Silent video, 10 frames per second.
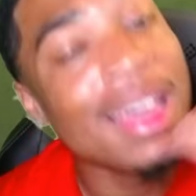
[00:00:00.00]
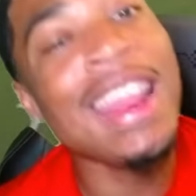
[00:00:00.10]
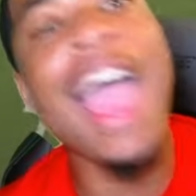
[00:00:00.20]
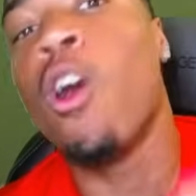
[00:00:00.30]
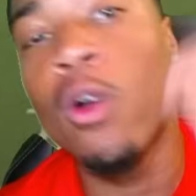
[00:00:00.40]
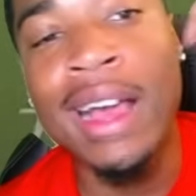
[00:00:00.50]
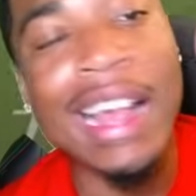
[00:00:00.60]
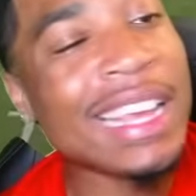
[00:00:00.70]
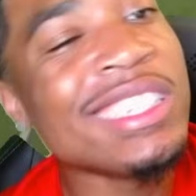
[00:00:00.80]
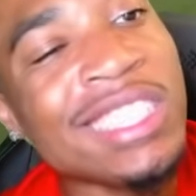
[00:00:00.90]
Now,
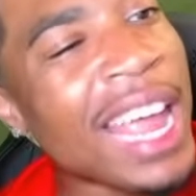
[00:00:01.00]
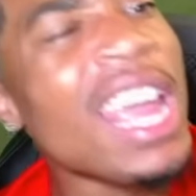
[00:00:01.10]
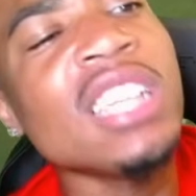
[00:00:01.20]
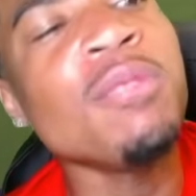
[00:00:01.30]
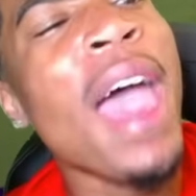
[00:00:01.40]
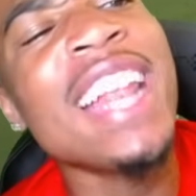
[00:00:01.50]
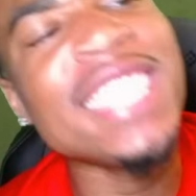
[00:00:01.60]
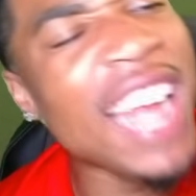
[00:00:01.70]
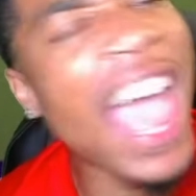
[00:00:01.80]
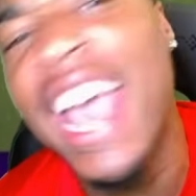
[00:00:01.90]
is James
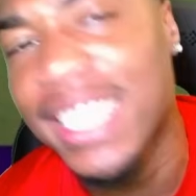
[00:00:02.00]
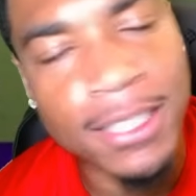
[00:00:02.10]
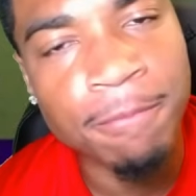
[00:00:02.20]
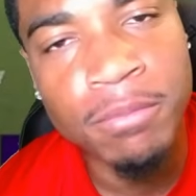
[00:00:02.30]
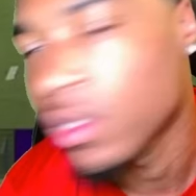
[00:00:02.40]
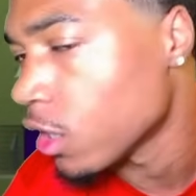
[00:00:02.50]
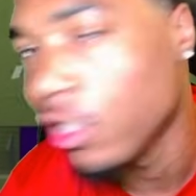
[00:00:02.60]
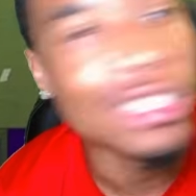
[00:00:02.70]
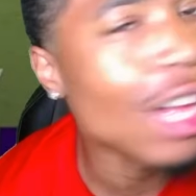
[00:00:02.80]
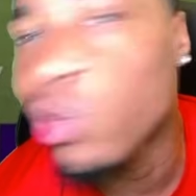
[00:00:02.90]
Madison ass.
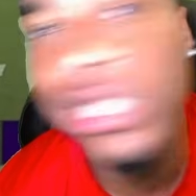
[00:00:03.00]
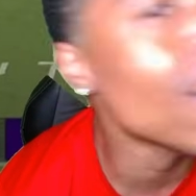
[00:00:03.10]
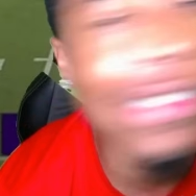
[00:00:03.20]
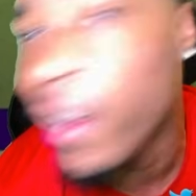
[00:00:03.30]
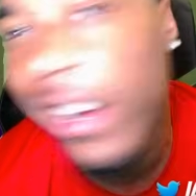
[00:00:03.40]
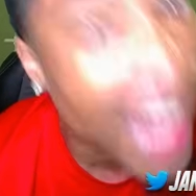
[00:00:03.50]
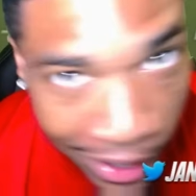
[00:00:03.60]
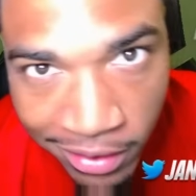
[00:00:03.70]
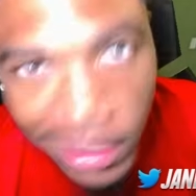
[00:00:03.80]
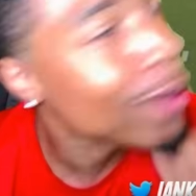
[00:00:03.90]
No, sir, they're not. They